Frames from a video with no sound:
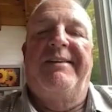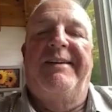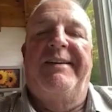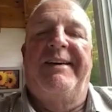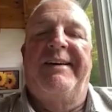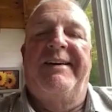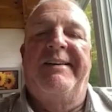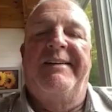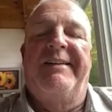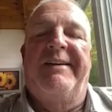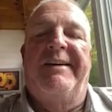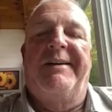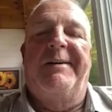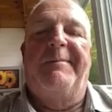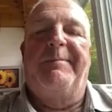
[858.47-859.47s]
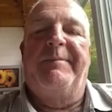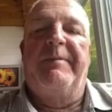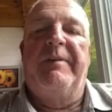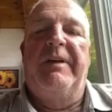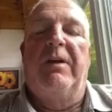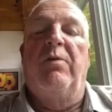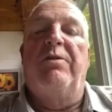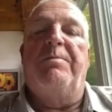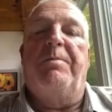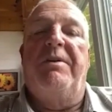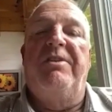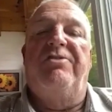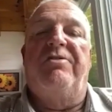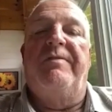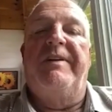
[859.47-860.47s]
and uh, you know it was
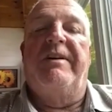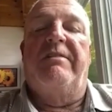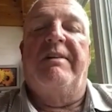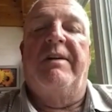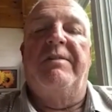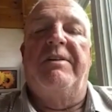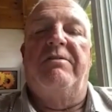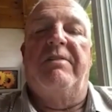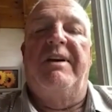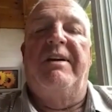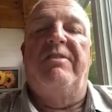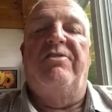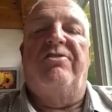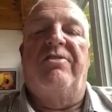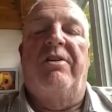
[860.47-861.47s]
pretty severe around the greens.